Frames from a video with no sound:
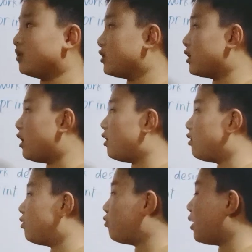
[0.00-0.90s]
So
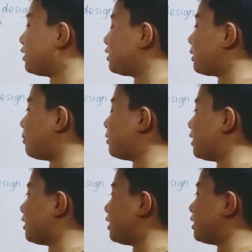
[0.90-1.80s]
what
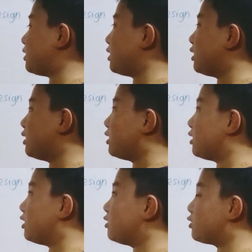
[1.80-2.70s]
something is
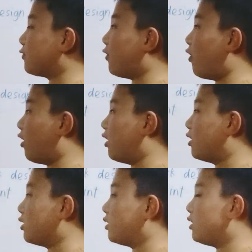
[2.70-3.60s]
used for?
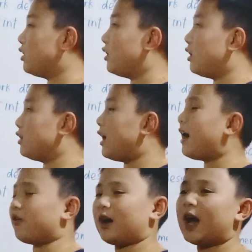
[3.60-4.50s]

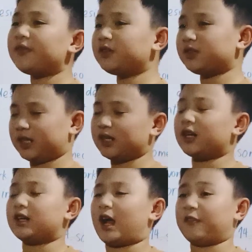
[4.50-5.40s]
Now, have you seen
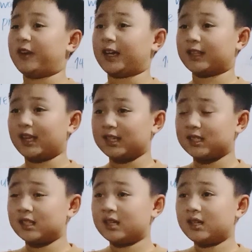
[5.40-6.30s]
a knife like
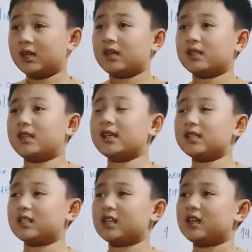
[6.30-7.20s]
this?
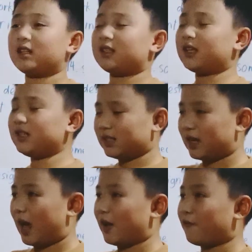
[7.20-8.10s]
This
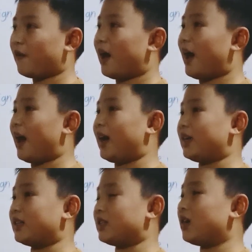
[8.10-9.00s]
knife
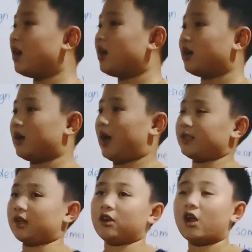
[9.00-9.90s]
has
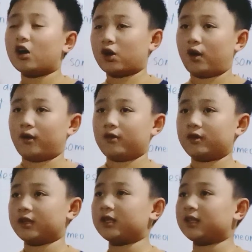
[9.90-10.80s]
a lot of.
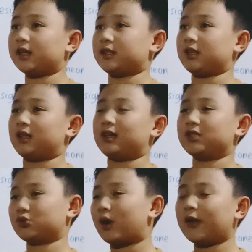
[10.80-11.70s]
It is a
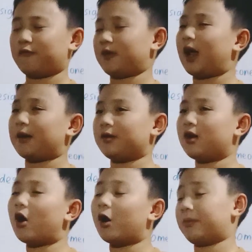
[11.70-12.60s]
swipe knife,
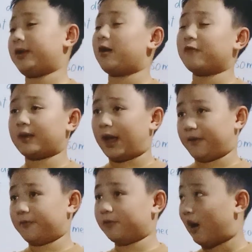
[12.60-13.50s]
army of knife,
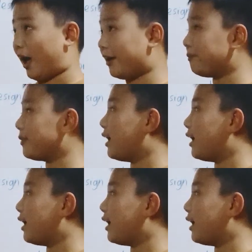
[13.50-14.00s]
right?